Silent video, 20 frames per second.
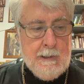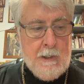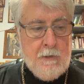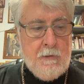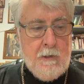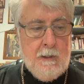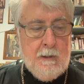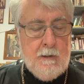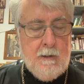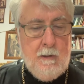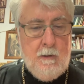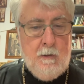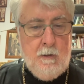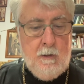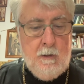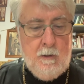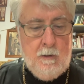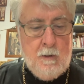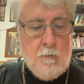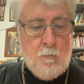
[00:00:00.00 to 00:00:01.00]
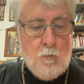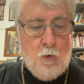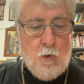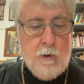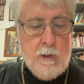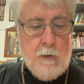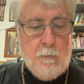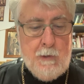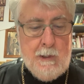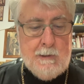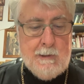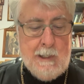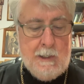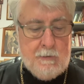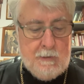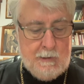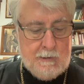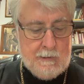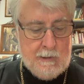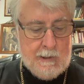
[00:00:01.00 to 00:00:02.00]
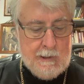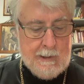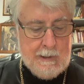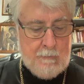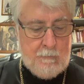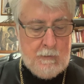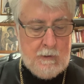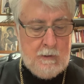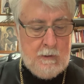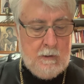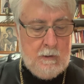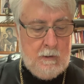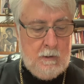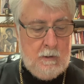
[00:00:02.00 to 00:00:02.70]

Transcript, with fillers: And I think the more that we take the time